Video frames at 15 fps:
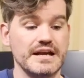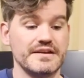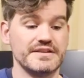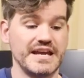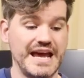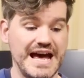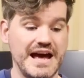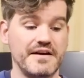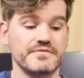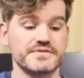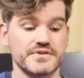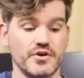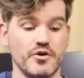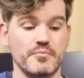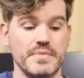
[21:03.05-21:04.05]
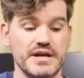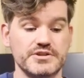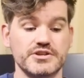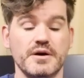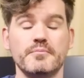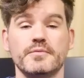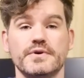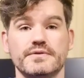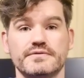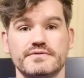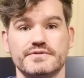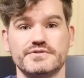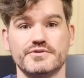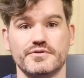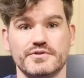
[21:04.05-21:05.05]
They have to combat jump
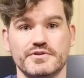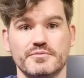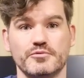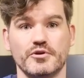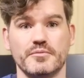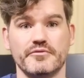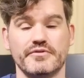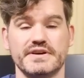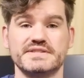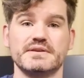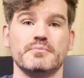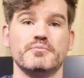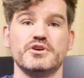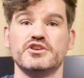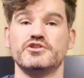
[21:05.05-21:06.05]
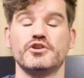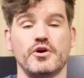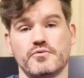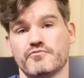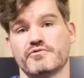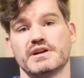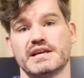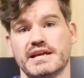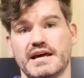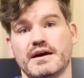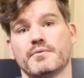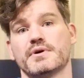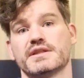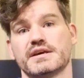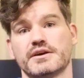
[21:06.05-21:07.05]
during the deployment phase, but you don't really care
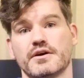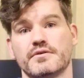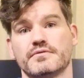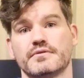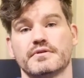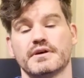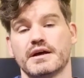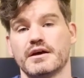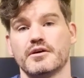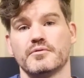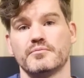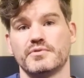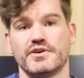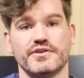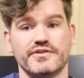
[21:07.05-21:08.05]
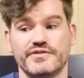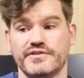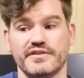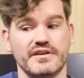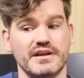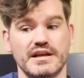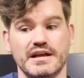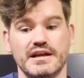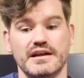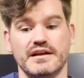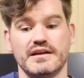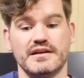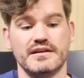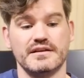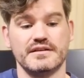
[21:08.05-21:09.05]
where they go, because,
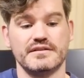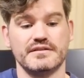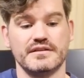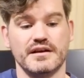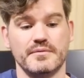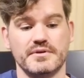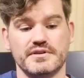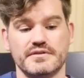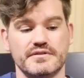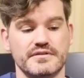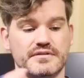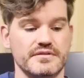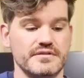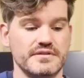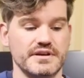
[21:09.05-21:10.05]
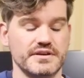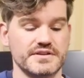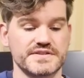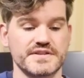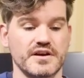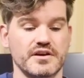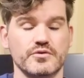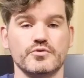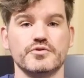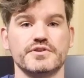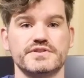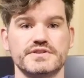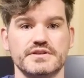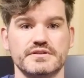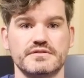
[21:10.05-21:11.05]
I mean, they're going to suck an order
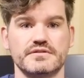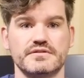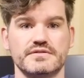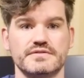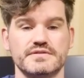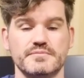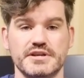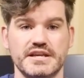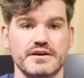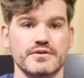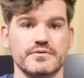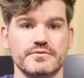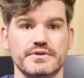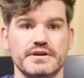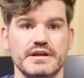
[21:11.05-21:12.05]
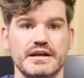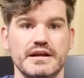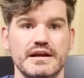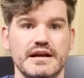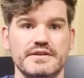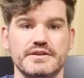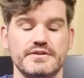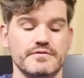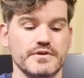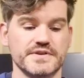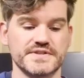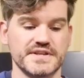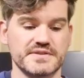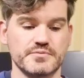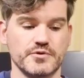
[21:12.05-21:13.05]
to be killed, and then you've
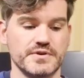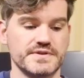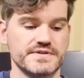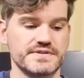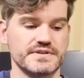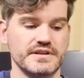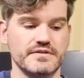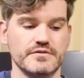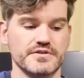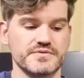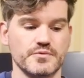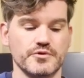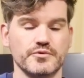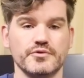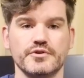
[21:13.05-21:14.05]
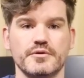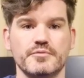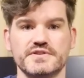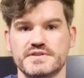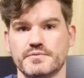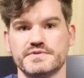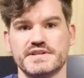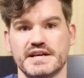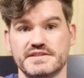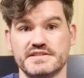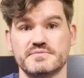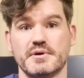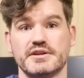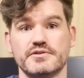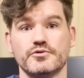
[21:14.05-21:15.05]
lost 6 points, and you've lost one order, but someone's had to
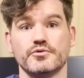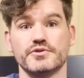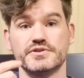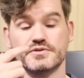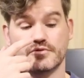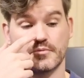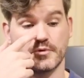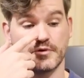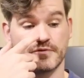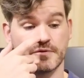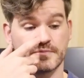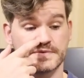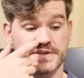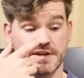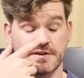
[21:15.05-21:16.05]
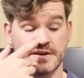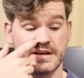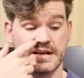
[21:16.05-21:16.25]
spend an order to remove them, so